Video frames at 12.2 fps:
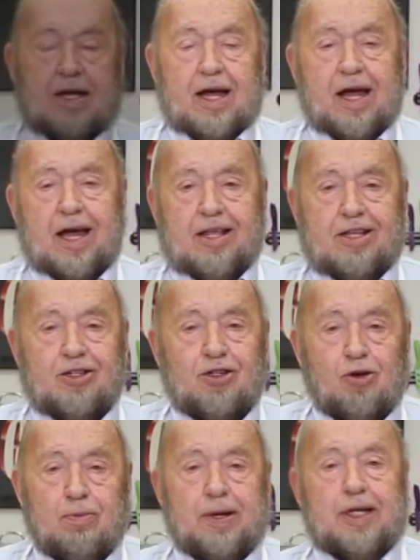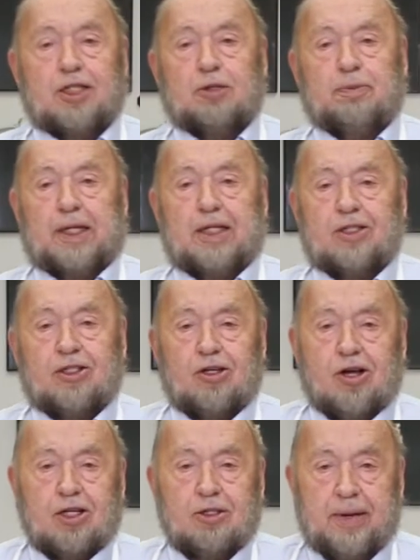Hi, this is your old buddy Speed the
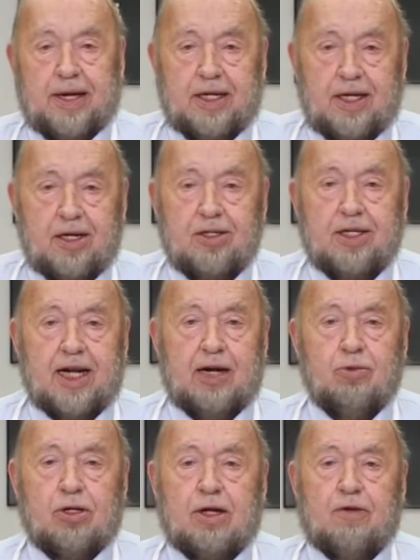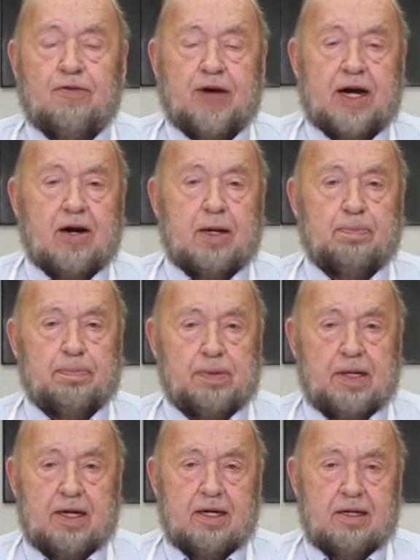Sauceman here. Today we're going to fire up
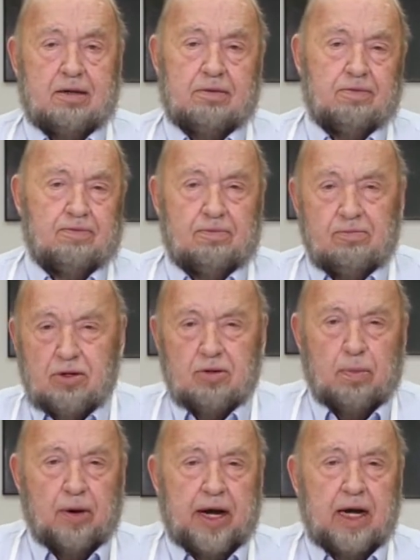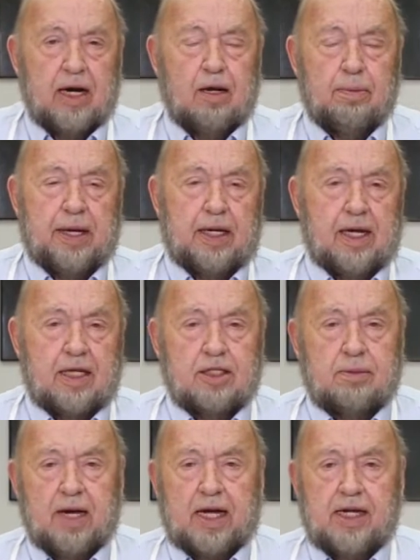your brain a little bit and get
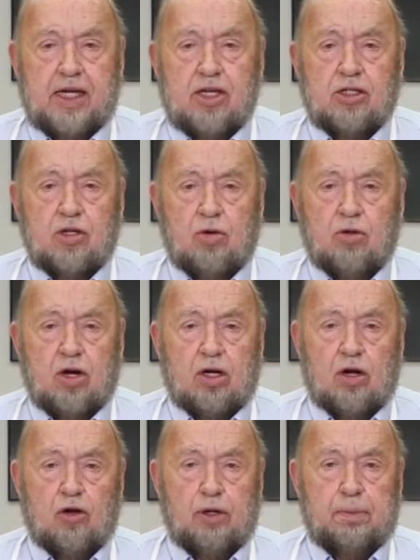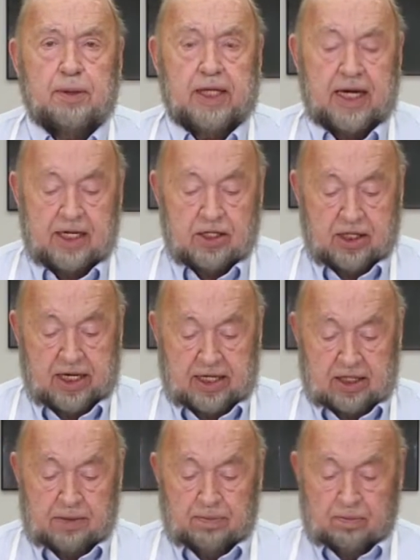some ideas going on loaded potato
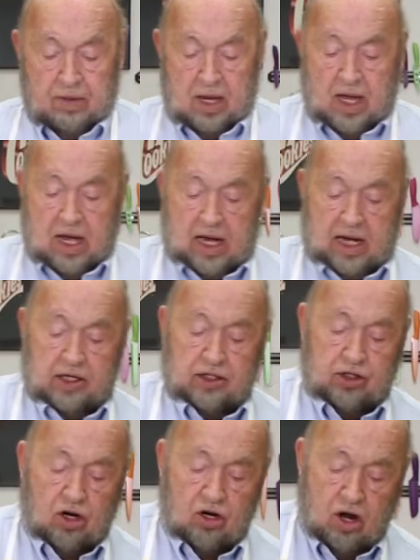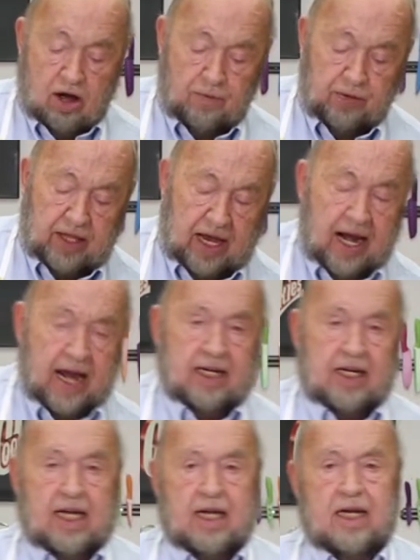skins. To start off with, I like
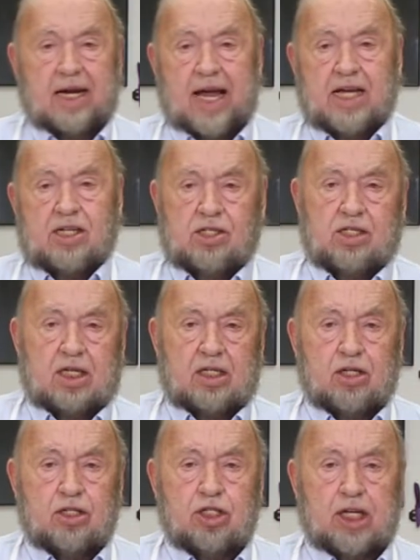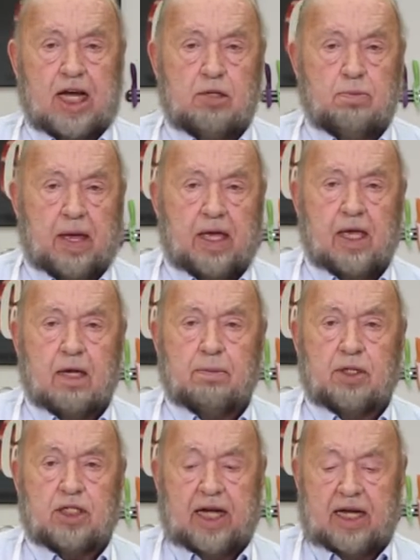to get a nice good sized baking
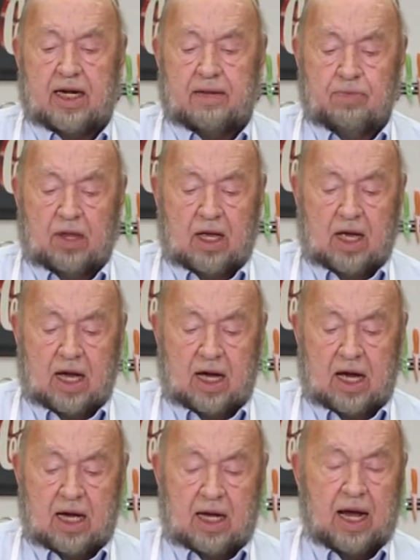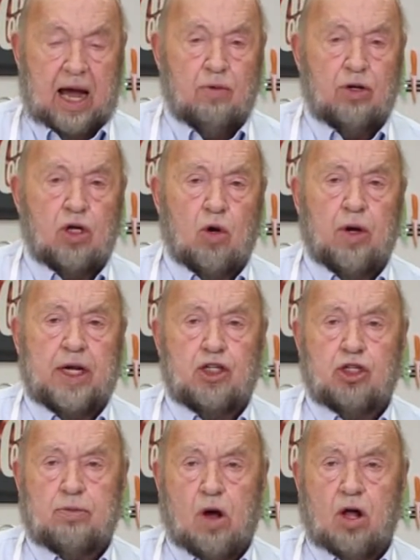potato. I wouldn't go any
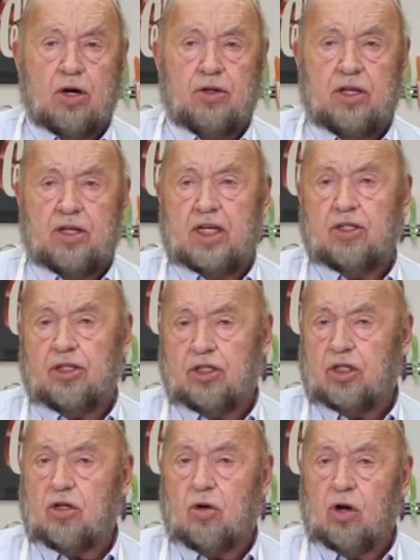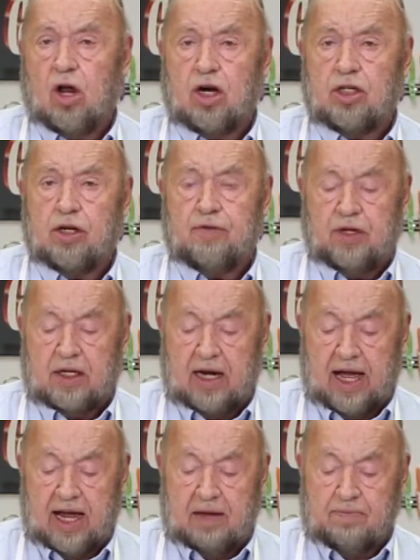smaller than this. You can go larger if you'd
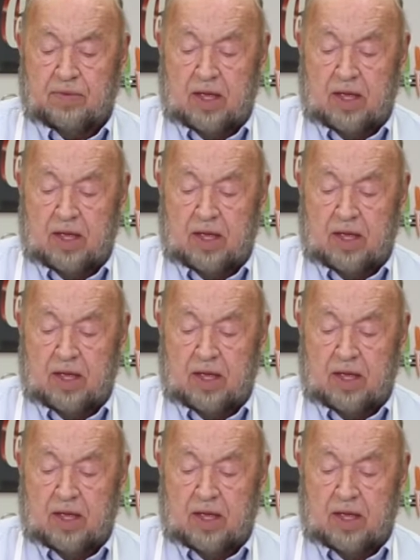like,